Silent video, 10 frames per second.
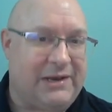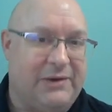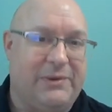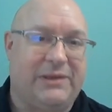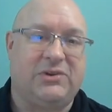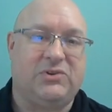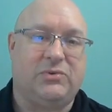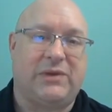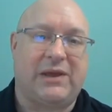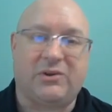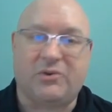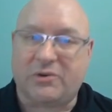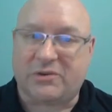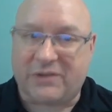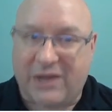We can do
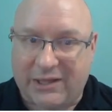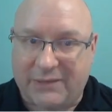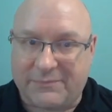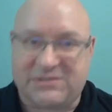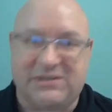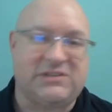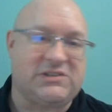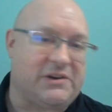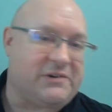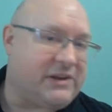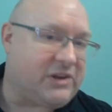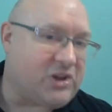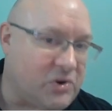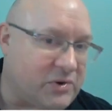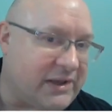categorical columns, dictionary
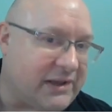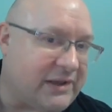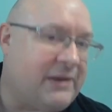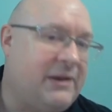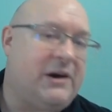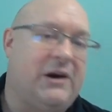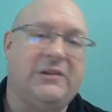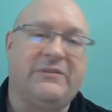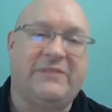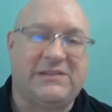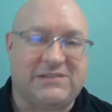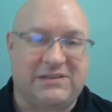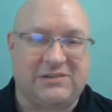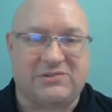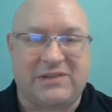encoding, all of these
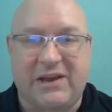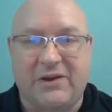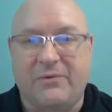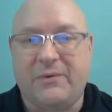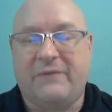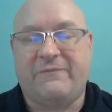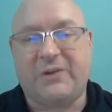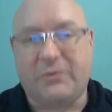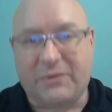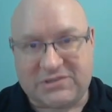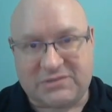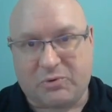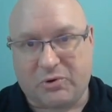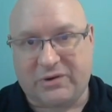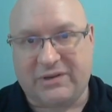things now very well
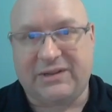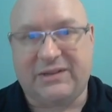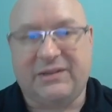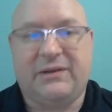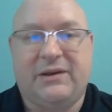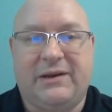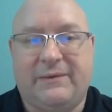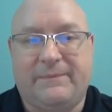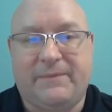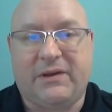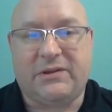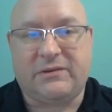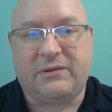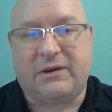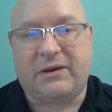supported
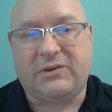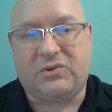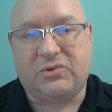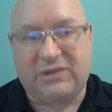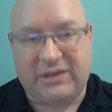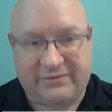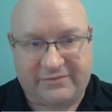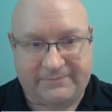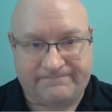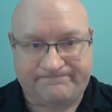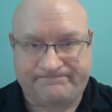on cuDF.